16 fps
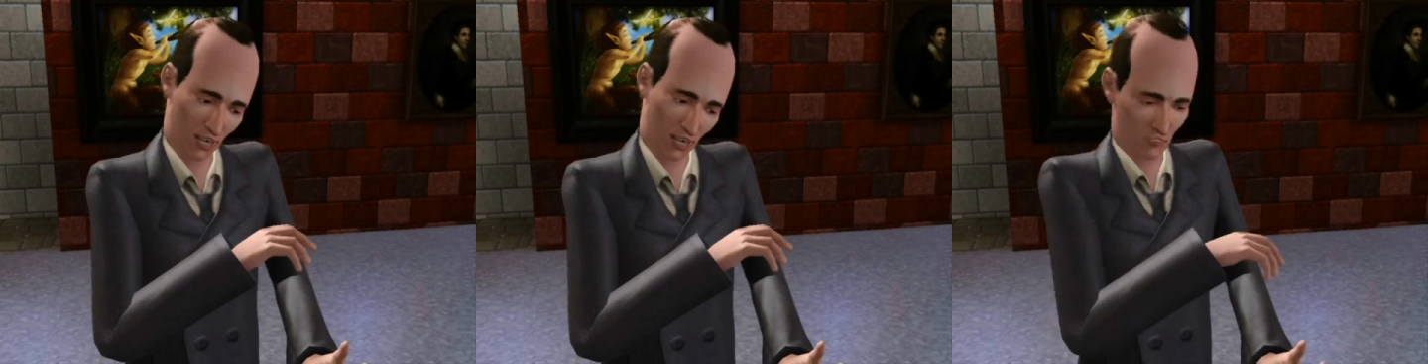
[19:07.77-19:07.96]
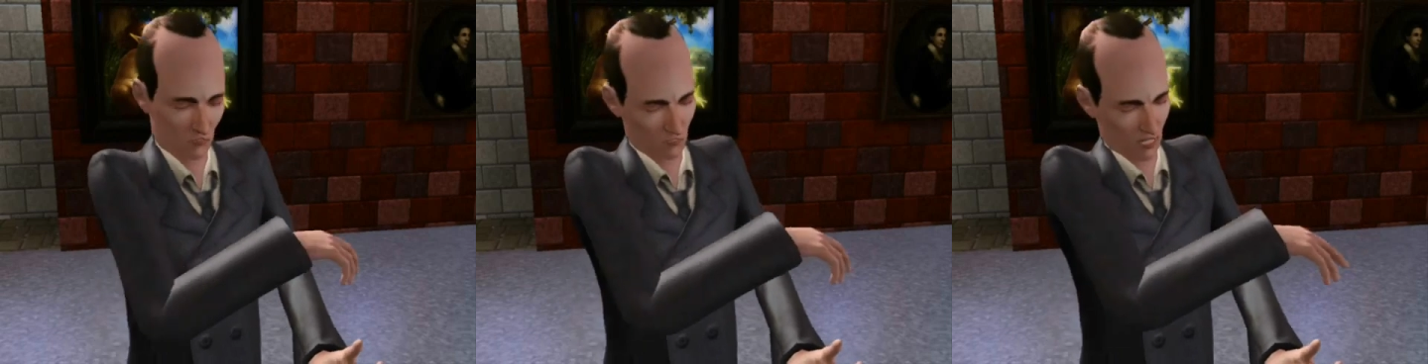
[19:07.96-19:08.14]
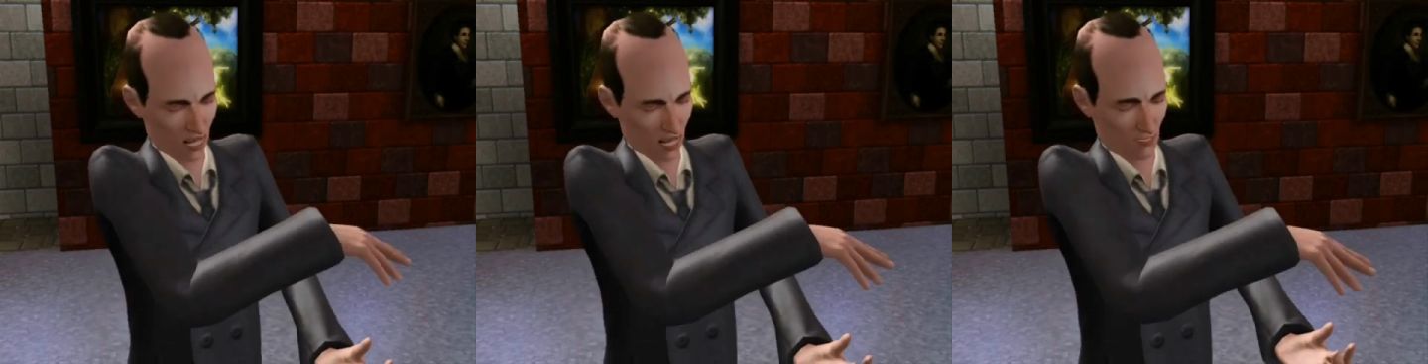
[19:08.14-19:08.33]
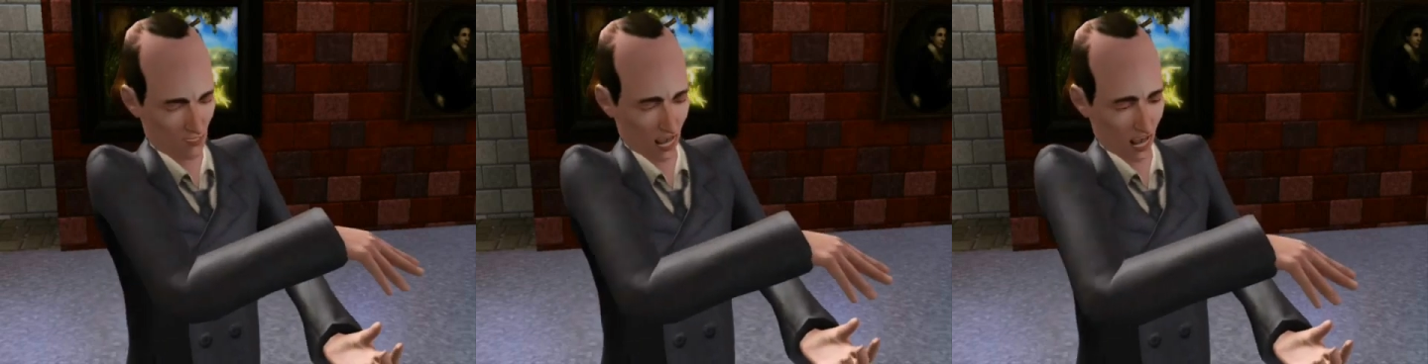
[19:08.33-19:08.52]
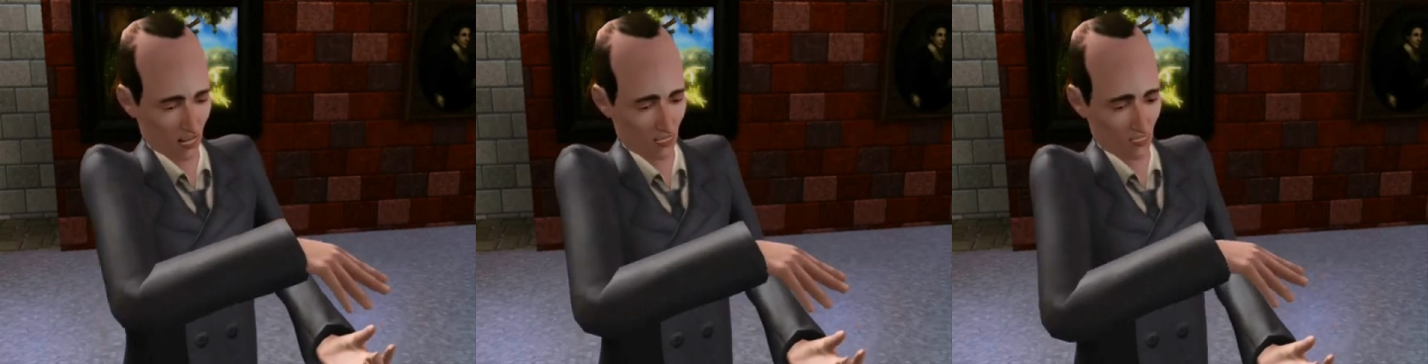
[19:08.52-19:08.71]
That this
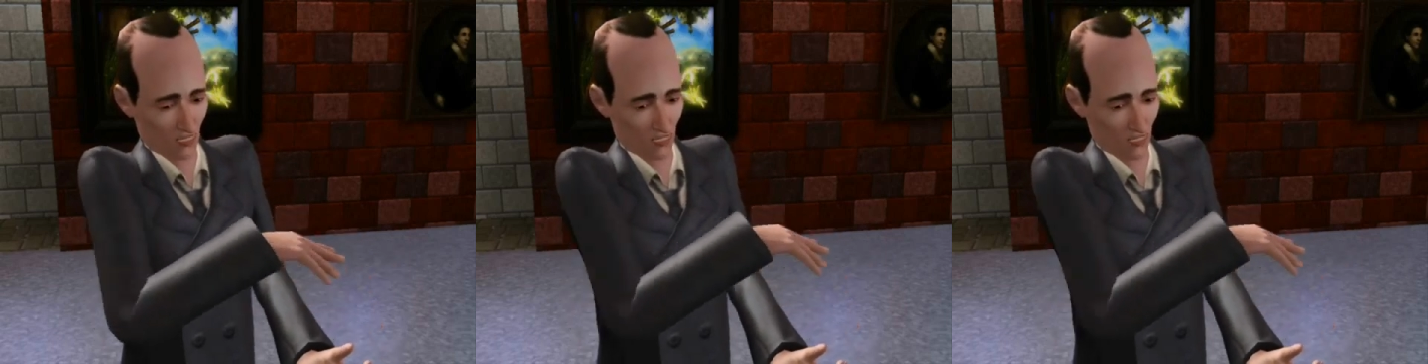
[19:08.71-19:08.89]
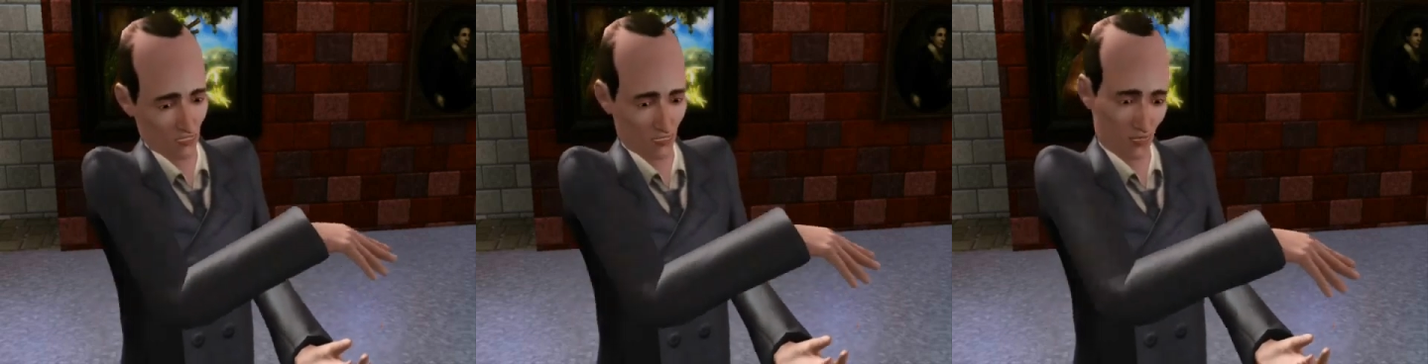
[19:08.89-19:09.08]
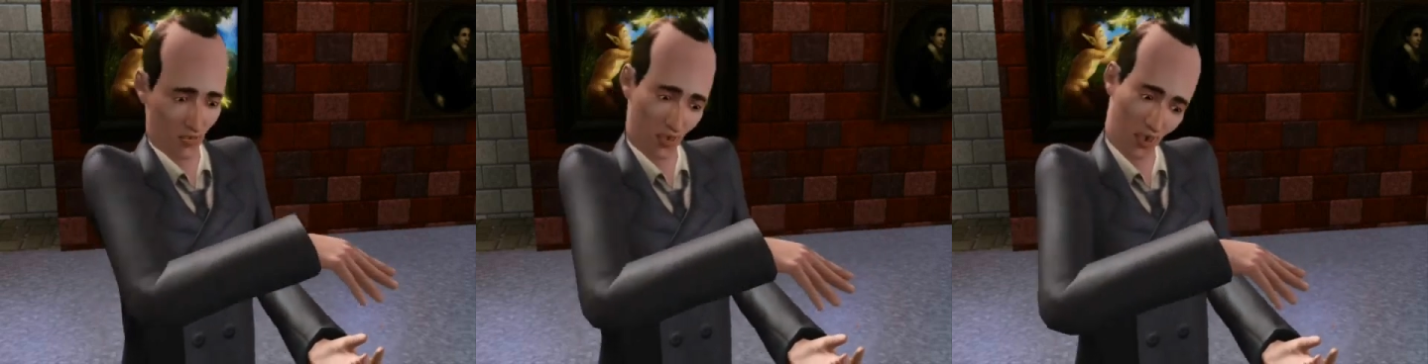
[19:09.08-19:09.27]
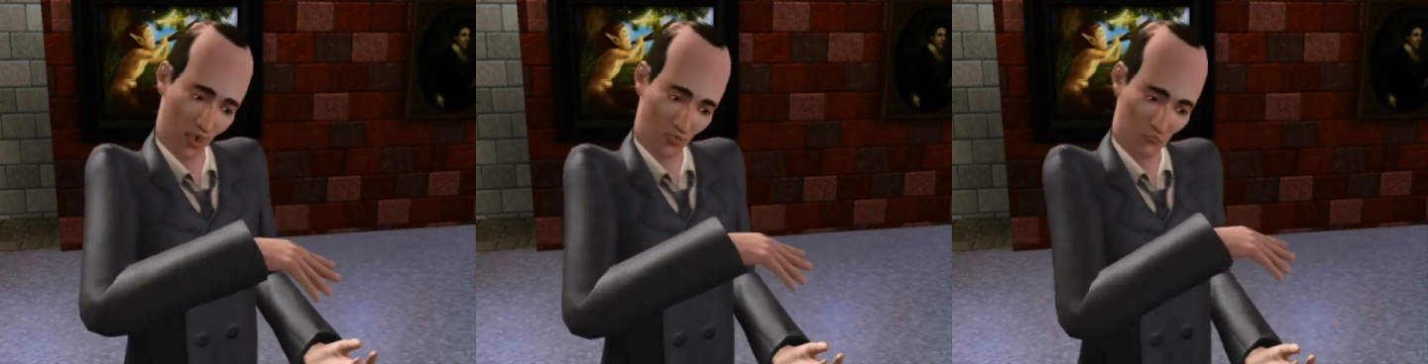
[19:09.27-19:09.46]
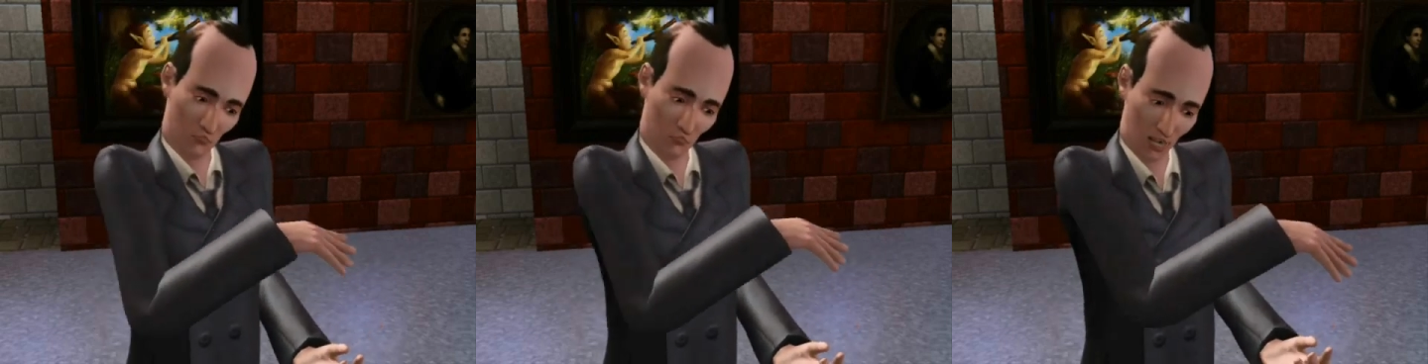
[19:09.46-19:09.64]
flaw which describes